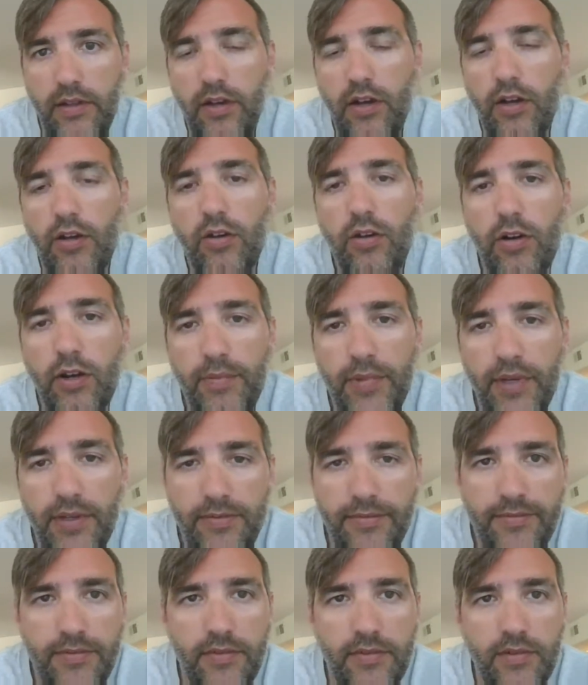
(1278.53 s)
a
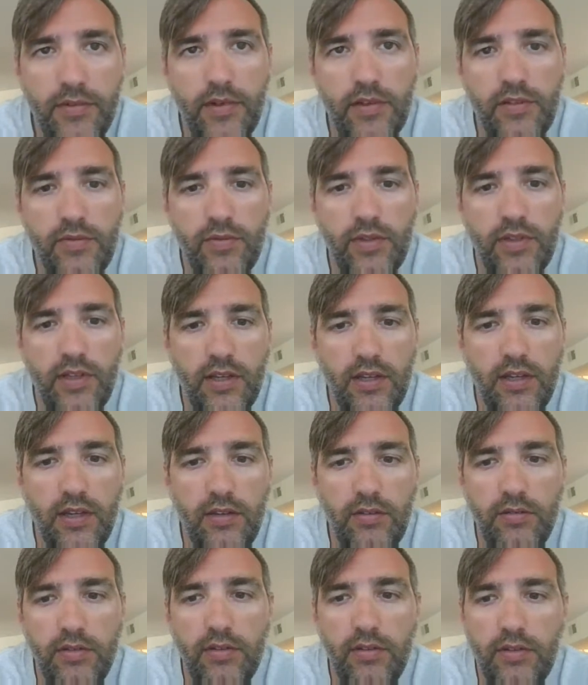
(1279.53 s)
carpet, is what they
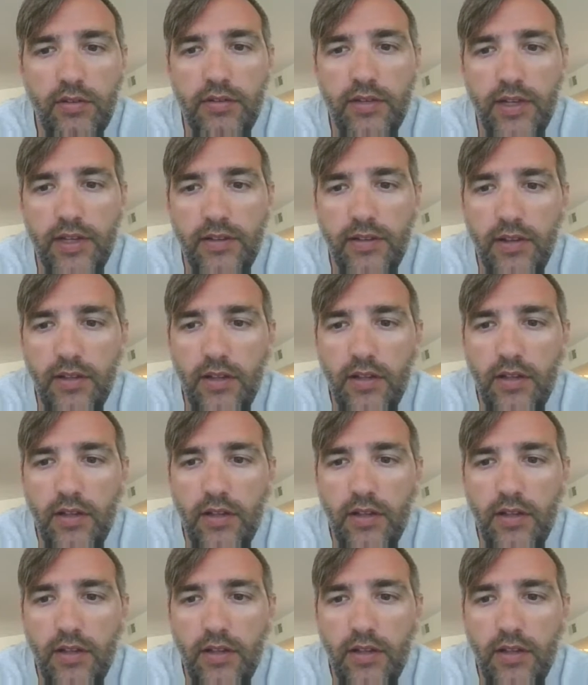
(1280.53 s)
kind of would look like.